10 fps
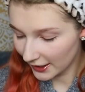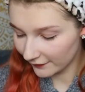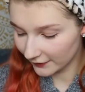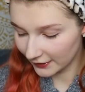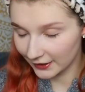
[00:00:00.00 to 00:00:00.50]

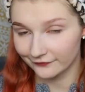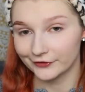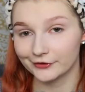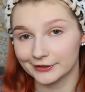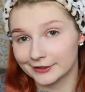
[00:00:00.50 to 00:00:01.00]
and then I
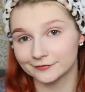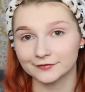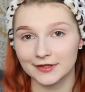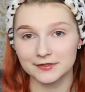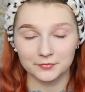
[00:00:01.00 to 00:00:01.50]
fill it in.
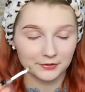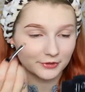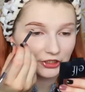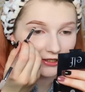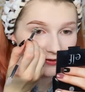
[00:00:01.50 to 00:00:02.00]
That's pretty
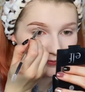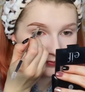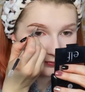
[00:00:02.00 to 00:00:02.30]
much it.